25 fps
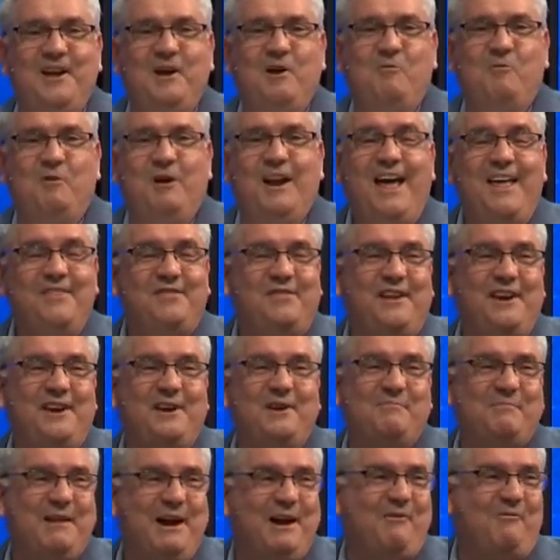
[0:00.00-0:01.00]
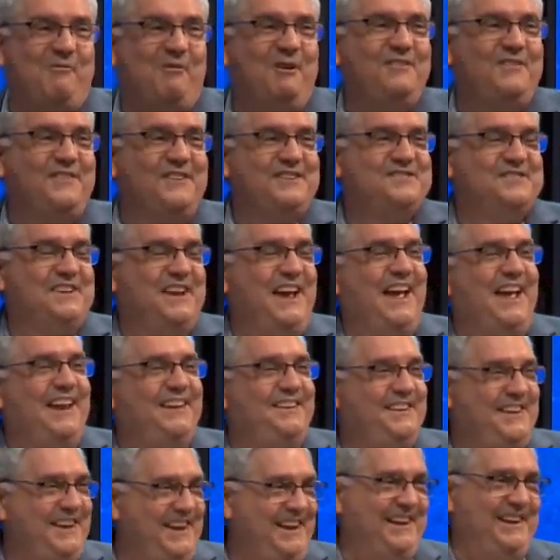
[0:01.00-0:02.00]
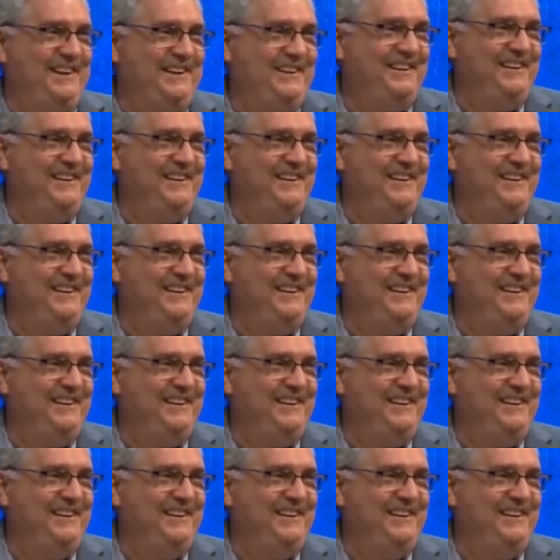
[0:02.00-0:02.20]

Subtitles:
When I think about what this guy did,